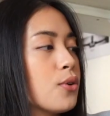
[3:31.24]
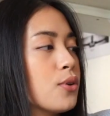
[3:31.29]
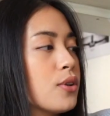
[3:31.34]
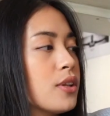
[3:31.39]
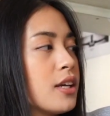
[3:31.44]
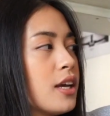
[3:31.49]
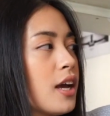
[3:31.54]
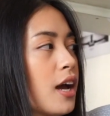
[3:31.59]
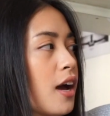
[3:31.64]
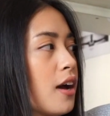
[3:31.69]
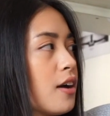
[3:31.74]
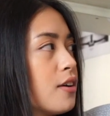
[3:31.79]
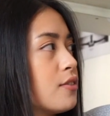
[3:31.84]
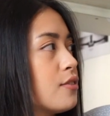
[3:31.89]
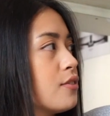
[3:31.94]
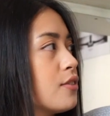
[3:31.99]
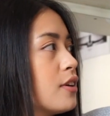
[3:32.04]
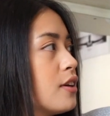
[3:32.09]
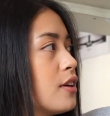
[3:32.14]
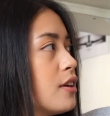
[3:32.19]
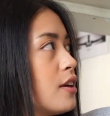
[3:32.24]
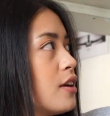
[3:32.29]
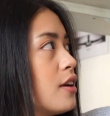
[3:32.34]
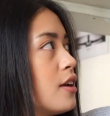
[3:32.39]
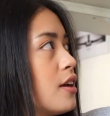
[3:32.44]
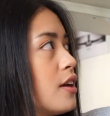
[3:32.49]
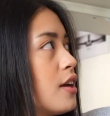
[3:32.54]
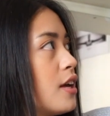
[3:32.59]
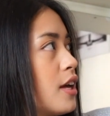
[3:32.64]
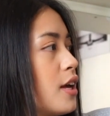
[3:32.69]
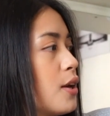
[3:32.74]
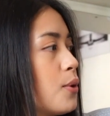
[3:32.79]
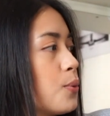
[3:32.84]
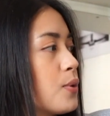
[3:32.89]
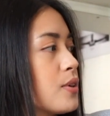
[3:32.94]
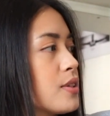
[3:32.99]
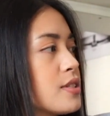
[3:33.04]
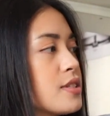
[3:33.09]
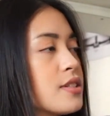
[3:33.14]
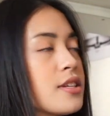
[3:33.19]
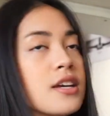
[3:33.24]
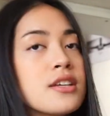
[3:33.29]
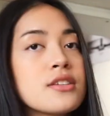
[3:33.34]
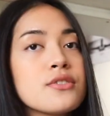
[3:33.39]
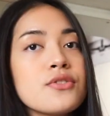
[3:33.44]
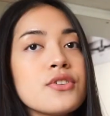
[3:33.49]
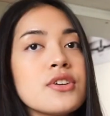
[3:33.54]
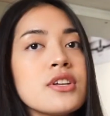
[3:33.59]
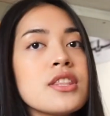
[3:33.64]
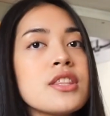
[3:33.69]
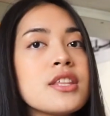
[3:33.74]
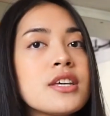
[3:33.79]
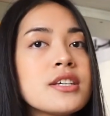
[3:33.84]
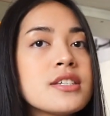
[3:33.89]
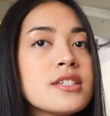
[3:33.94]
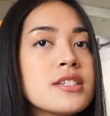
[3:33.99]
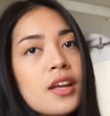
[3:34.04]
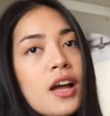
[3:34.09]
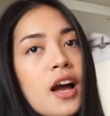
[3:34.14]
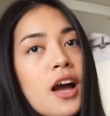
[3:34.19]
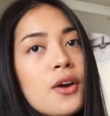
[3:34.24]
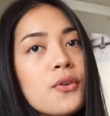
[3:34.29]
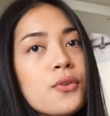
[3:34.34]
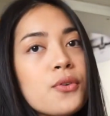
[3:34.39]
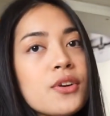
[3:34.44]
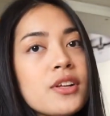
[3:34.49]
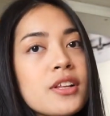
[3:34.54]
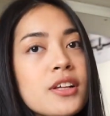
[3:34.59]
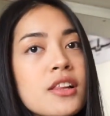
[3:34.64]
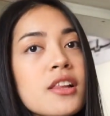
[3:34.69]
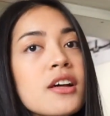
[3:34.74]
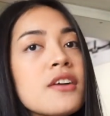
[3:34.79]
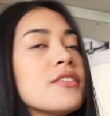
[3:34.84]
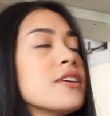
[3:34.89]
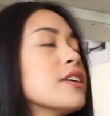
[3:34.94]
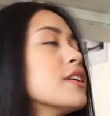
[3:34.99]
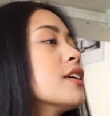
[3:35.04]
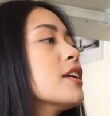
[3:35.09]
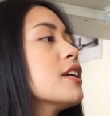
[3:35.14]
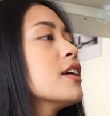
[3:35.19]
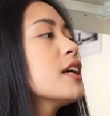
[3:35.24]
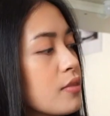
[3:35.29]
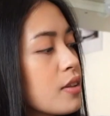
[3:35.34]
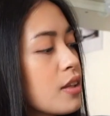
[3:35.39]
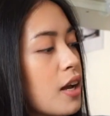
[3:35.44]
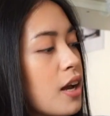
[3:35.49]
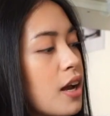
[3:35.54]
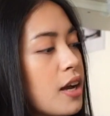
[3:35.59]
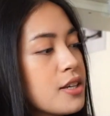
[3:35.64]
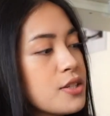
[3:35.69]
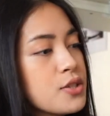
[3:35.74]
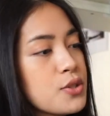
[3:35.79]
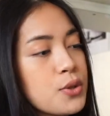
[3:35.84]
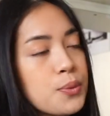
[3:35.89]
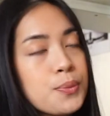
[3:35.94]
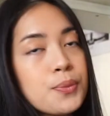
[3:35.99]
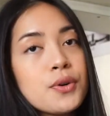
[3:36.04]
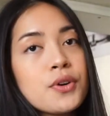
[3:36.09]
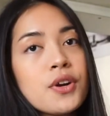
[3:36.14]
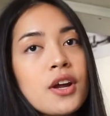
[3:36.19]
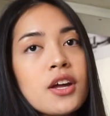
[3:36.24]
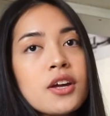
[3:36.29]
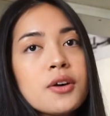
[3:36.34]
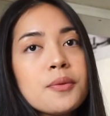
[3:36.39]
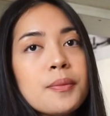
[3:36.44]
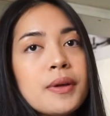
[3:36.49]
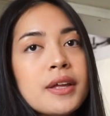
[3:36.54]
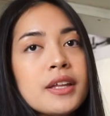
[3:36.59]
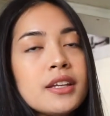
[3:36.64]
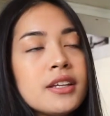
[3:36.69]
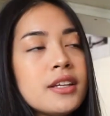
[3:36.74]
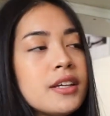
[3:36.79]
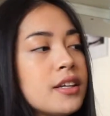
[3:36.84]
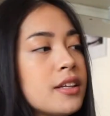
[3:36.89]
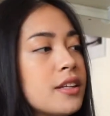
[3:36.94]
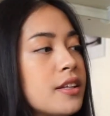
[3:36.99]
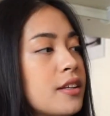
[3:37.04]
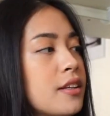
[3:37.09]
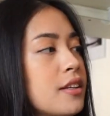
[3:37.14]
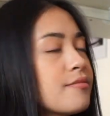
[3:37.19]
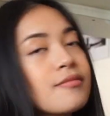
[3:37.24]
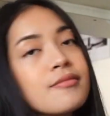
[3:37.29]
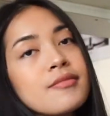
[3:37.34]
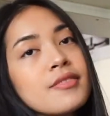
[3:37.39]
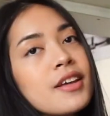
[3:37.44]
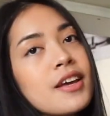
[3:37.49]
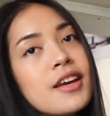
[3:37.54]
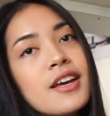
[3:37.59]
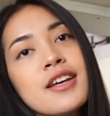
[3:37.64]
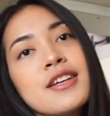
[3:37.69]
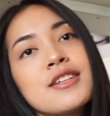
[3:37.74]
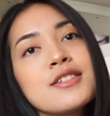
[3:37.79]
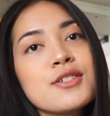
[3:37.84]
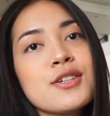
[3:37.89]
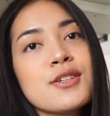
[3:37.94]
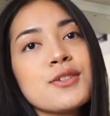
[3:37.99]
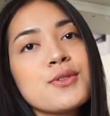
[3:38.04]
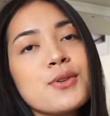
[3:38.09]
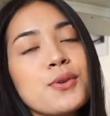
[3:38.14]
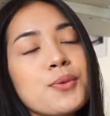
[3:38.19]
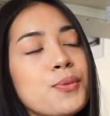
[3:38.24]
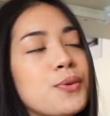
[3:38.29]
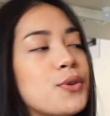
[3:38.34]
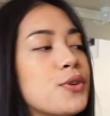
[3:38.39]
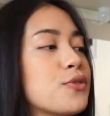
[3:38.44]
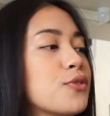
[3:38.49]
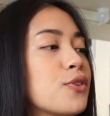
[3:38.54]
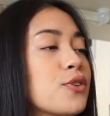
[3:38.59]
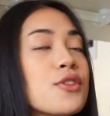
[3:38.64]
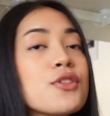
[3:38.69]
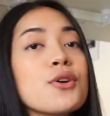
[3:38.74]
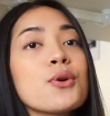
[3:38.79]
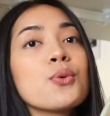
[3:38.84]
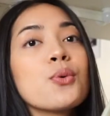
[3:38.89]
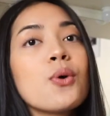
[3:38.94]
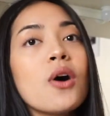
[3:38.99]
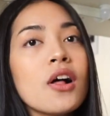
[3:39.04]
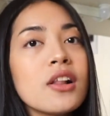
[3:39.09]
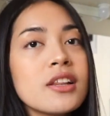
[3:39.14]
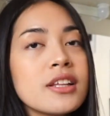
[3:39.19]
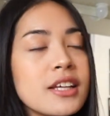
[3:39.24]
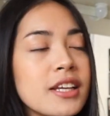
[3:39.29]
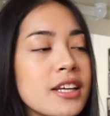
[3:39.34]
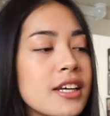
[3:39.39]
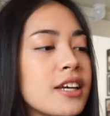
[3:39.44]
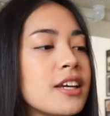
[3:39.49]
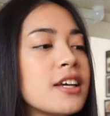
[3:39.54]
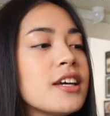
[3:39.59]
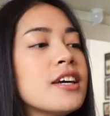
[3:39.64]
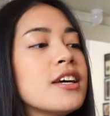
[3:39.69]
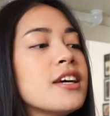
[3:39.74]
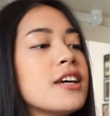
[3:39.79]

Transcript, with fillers: only have a one size for this i really love it i super recommend it it's just so beautiful the quality